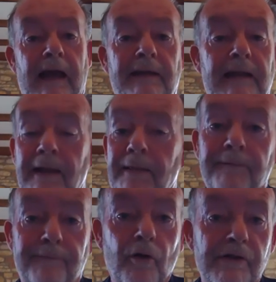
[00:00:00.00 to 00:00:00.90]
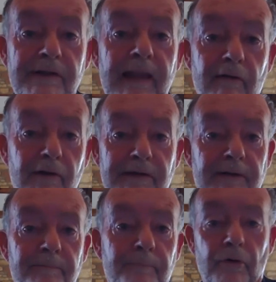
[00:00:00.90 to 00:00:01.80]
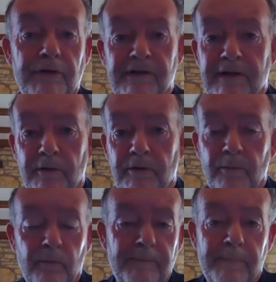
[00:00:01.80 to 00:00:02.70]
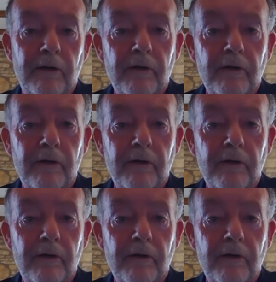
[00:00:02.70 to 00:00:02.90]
and the false narrative points that we've been